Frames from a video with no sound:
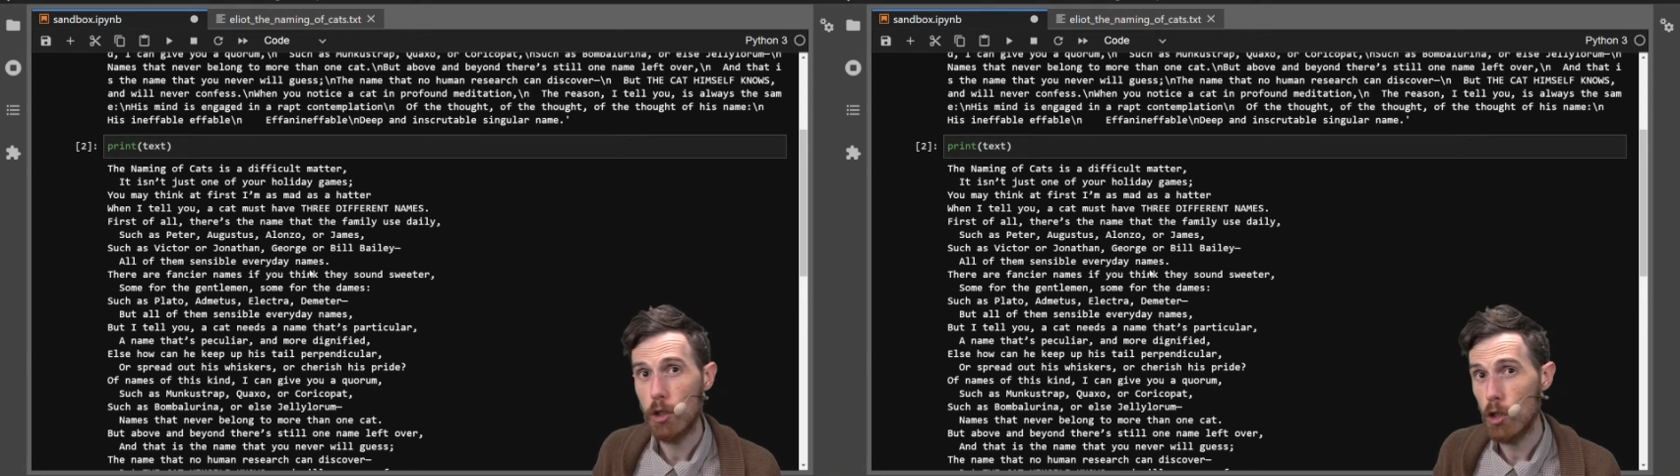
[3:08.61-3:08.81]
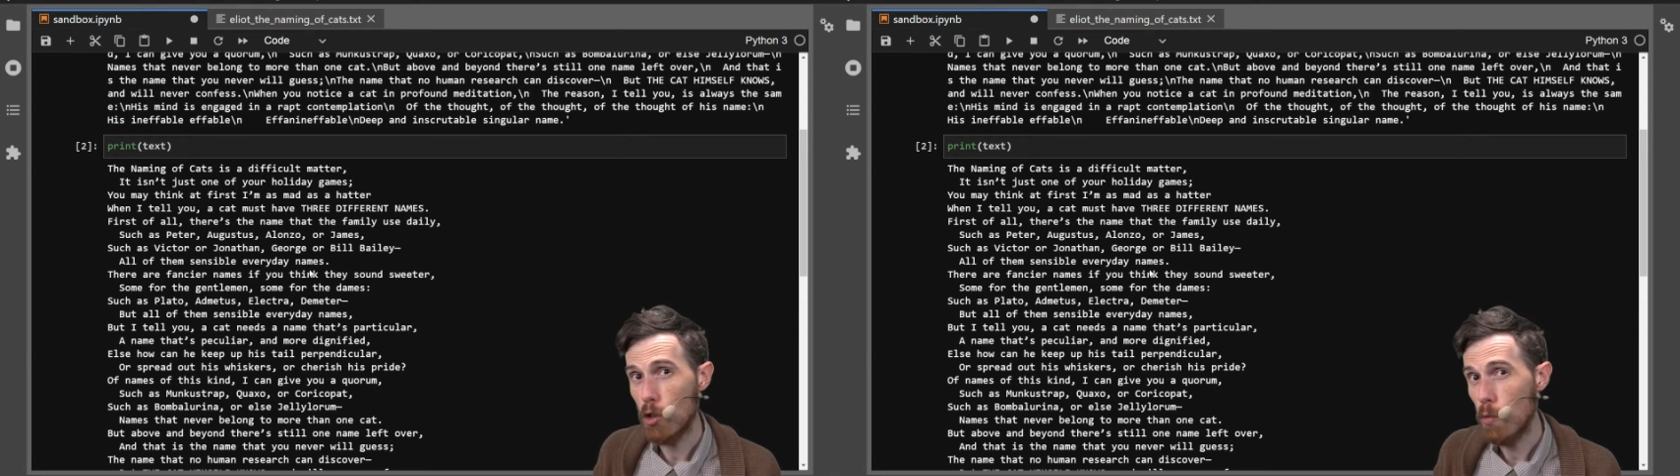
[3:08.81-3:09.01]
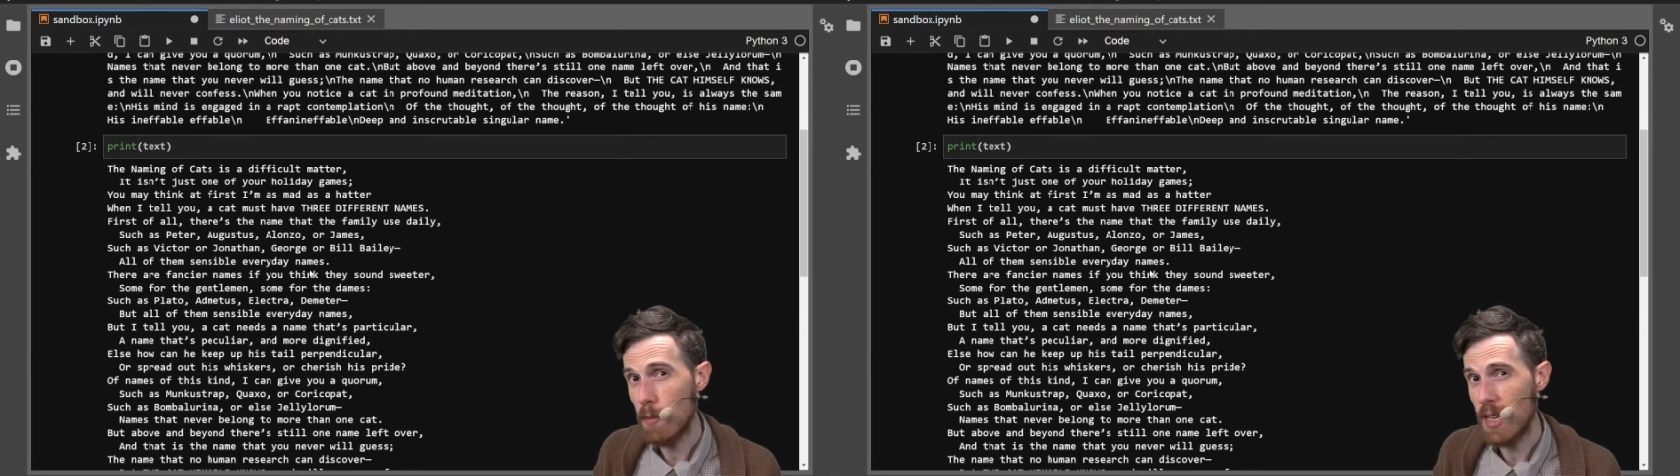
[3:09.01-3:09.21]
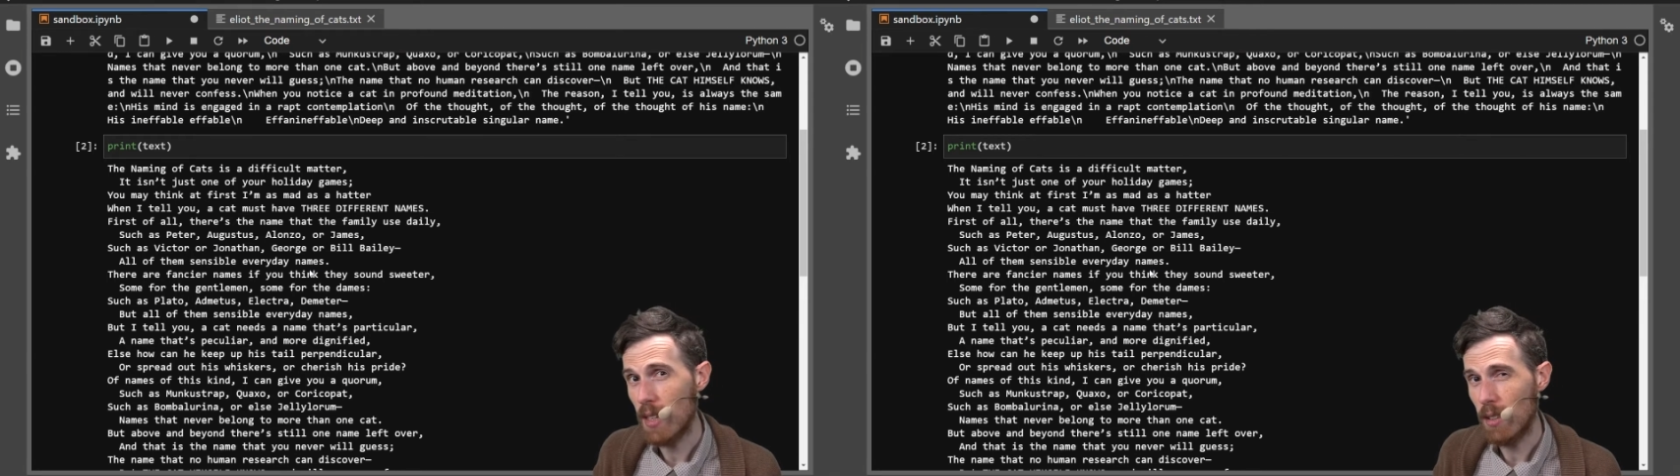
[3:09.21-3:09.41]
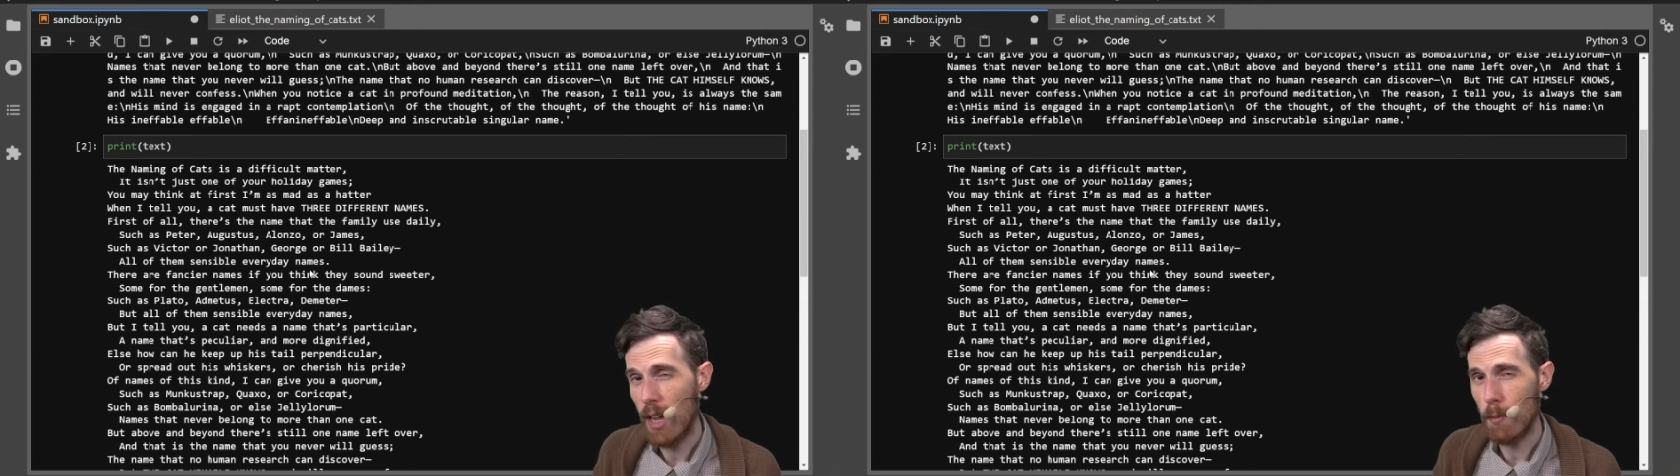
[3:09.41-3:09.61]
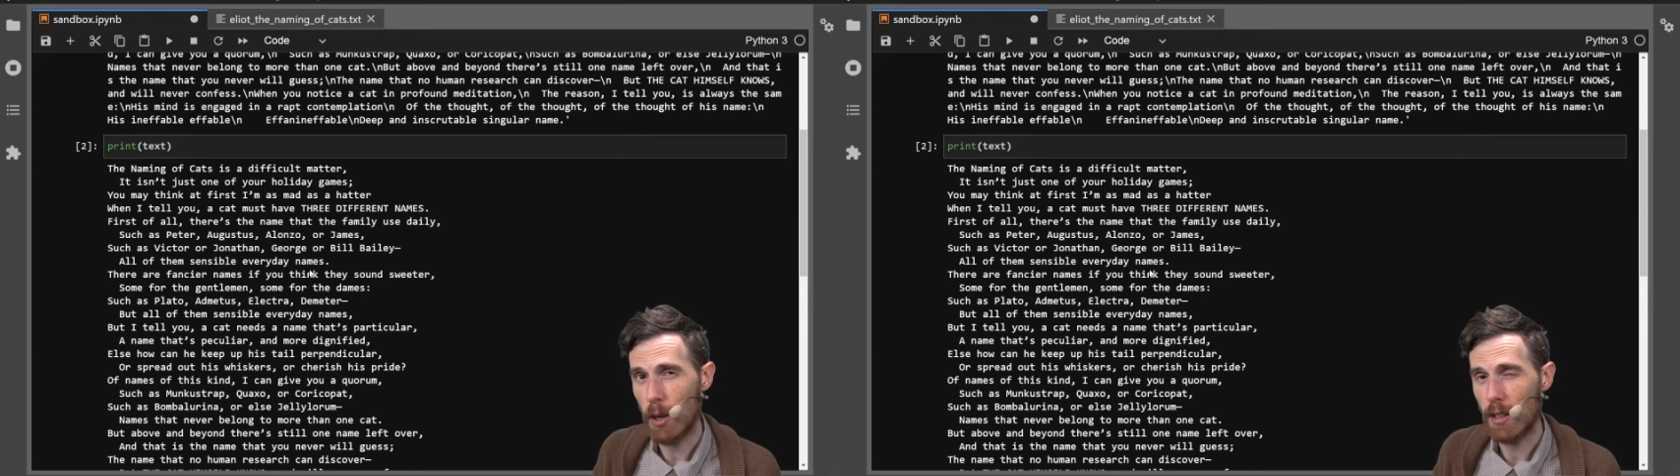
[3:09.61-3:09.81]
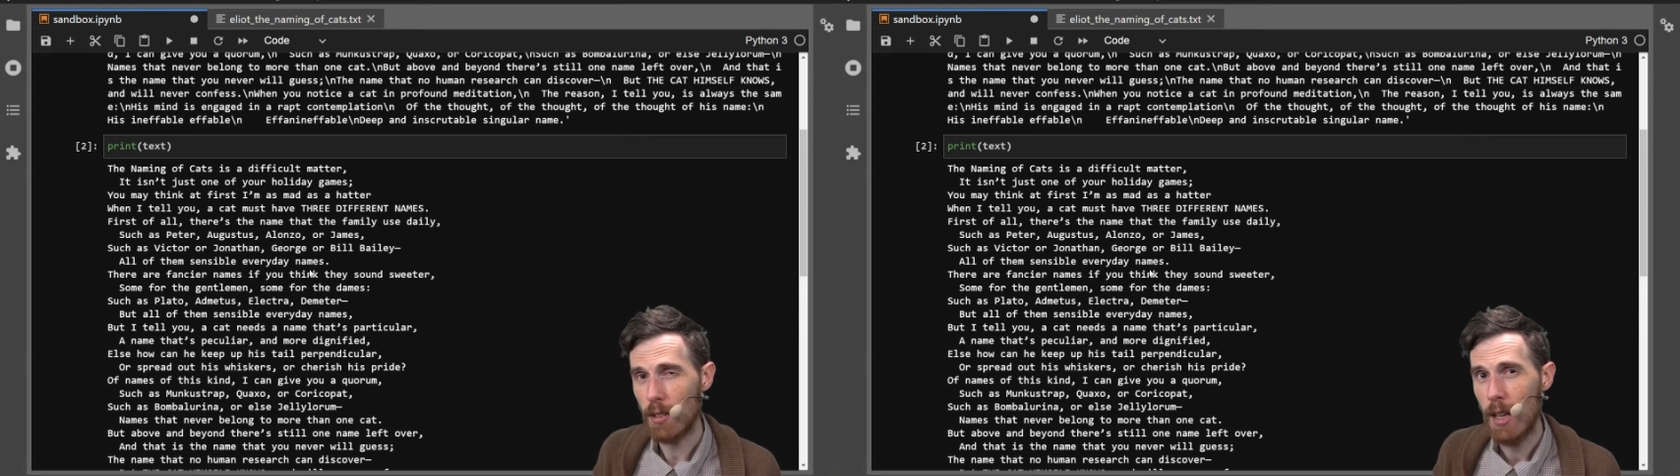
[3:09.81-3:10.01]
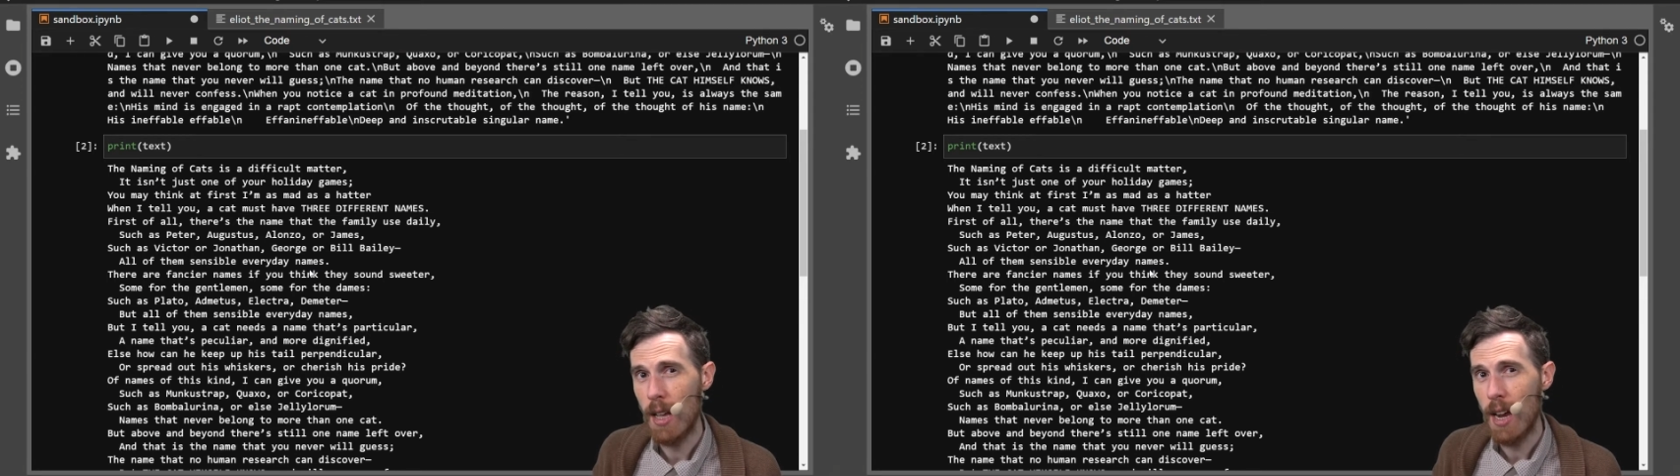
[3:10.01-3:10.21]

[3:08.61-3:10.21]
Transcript: to be line breaks.